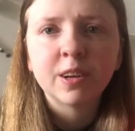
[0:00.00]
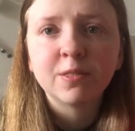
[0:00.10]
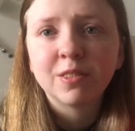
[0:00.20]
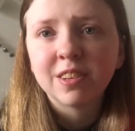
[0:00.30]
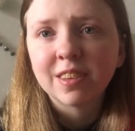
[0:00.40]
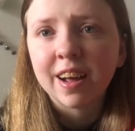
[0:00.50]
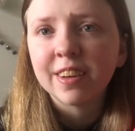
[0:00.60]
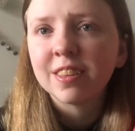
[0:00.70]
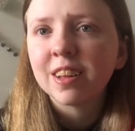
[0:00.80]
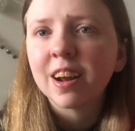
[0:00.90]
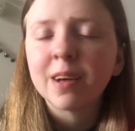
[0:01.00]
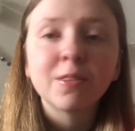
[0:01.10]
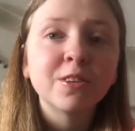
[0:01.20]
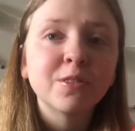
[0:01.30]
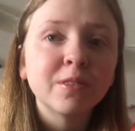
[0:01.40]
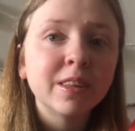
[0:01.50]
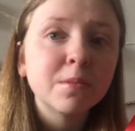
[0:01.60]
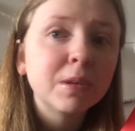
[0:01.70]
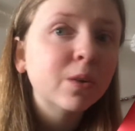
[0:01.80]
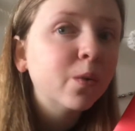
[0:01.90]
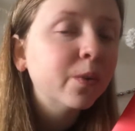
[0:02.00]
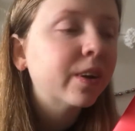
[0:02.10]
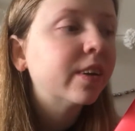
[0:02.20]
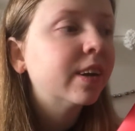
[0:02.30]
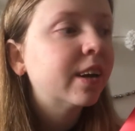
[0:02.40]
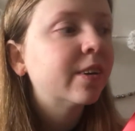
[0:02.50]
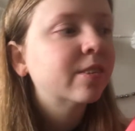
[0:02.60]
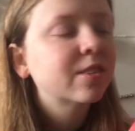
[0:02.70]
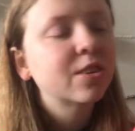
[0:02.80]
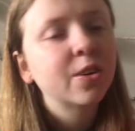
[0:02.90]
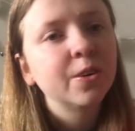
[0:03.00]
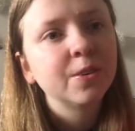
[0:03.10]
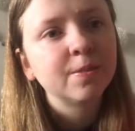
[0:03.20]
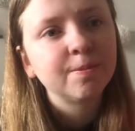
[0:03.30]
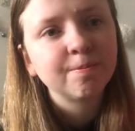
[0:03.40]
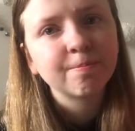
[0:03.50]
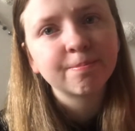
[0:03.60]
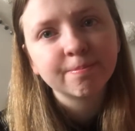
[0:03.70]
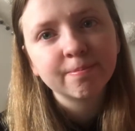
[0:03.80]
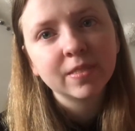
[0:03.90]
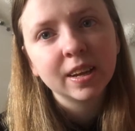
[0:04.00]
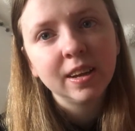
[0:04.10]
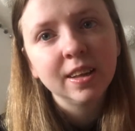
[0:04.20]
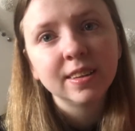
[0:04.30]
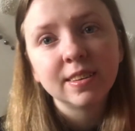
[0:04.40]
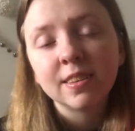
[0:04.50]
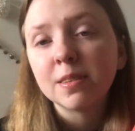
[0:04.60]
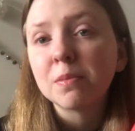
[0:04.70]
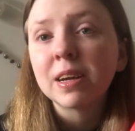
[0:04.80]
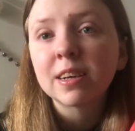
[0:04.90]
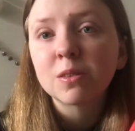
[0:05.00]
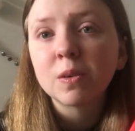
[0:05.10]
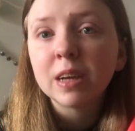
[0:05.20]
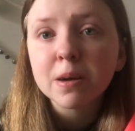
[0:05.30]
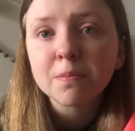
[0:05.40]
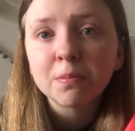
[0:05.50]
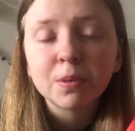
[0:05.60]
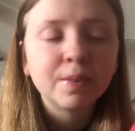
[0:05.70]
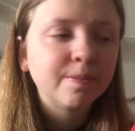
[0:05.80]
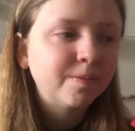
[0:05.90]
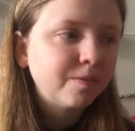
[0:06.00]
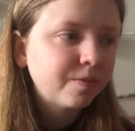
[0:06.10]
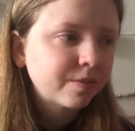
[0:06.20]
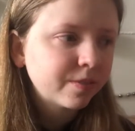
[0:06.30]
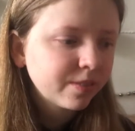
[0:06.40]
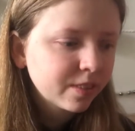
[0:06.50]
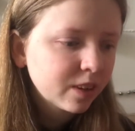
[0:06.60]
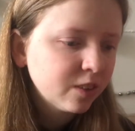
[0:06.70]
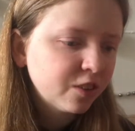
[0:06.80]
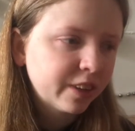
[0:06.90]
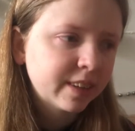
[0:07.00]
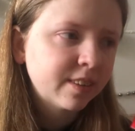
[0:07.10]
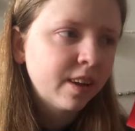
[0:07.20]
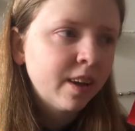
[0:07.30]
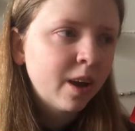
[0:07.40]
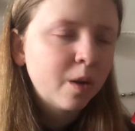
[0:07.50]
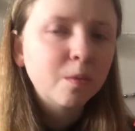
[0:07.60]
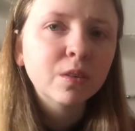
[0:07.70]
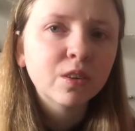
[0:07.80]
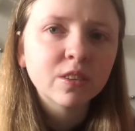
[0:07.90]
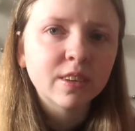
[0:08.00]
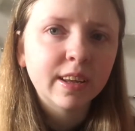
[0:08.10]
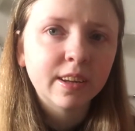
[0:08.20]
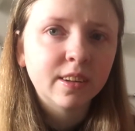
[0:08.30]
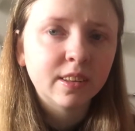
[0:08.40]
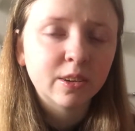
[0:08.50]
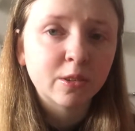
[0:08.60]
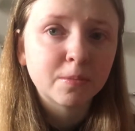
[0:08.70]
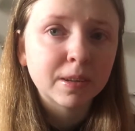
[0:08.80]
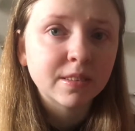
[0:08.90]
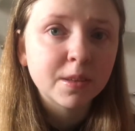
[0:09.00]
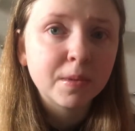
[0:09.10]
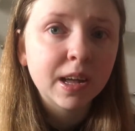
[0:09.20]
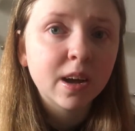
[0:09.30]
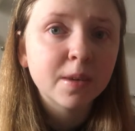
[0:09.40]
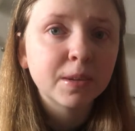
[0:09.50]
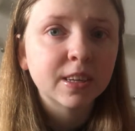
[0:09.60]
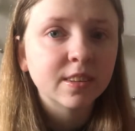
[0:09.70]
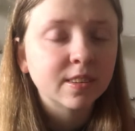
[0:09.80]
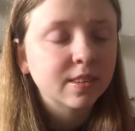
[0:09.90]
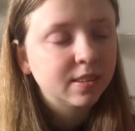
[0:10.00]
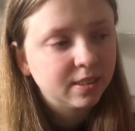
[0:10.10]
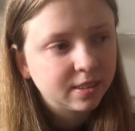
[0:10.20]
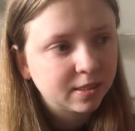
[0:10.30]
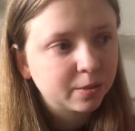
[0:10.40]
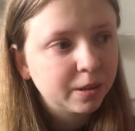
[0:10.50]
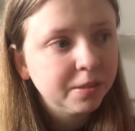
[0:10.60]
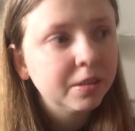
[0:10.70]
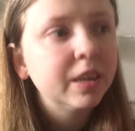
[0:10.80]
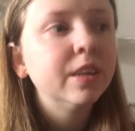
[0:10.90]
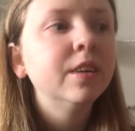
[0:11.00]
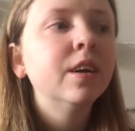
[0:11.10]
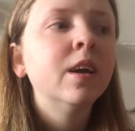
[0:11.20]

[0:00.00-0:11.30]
have decided that I'm going to read them in order now. So this is my next one up. So, yes, will not take anything off my TBR because it is a reread,